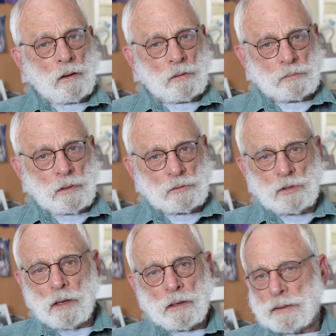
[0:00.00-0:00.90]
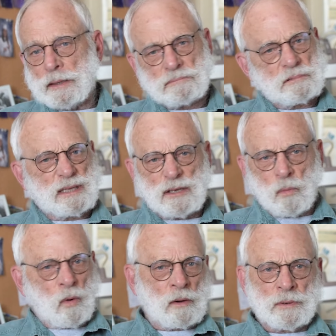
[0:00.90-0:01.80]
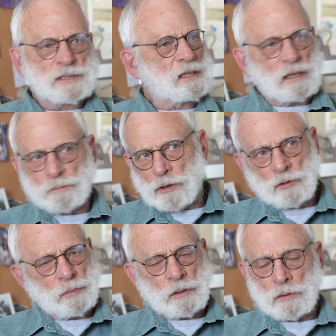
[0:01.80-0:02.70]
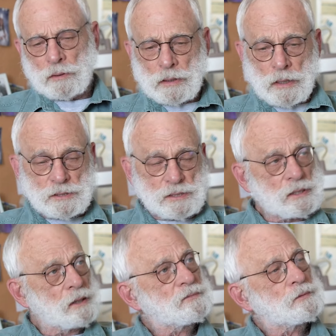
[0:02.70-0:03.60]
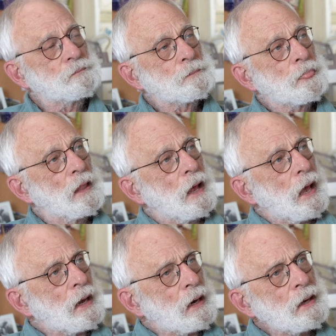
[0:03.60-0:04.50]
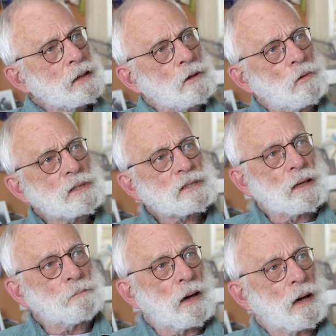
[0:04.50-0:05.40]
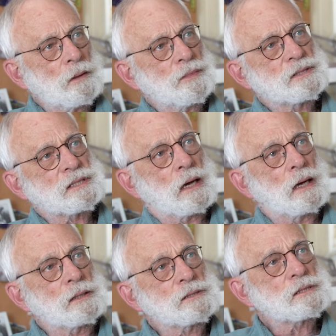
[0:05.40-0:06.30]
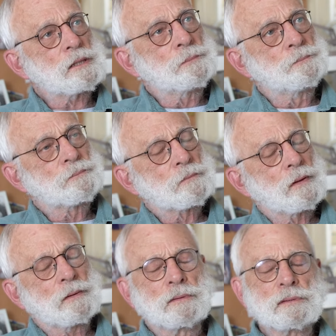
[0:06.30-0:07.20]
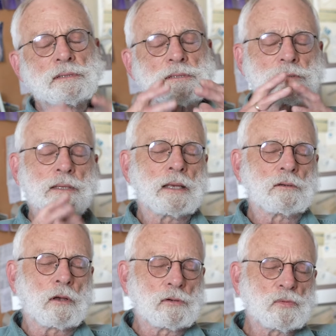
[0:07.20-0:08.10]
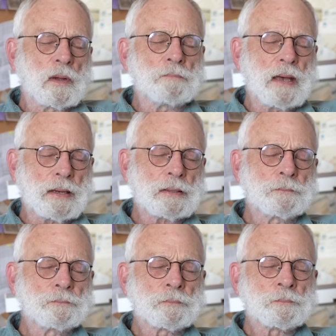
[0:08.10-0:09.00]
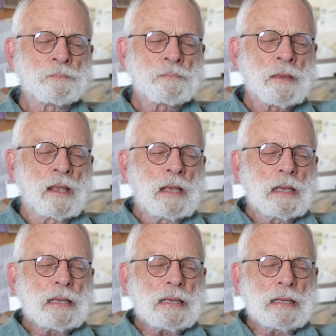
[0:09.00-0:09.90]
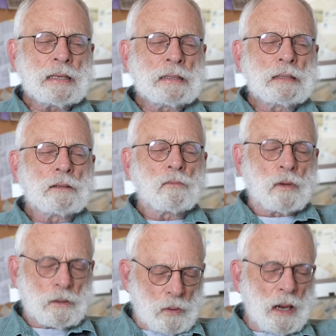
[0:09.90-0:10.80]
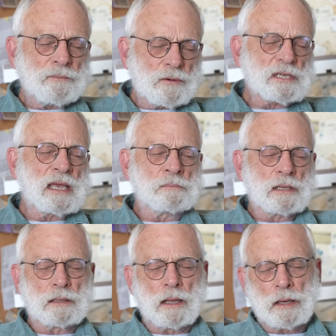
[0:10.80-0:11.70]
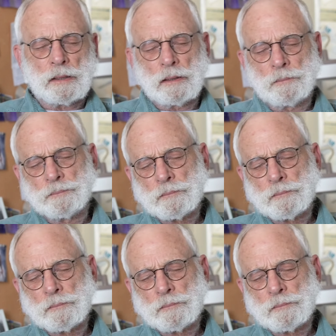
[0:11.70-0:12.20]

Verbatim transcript: Uh, he did walrus, he did polar bear, and all kinds of stuff. And I had always hypothesized, and this is, goes way back. In when, when I first came to Clyde,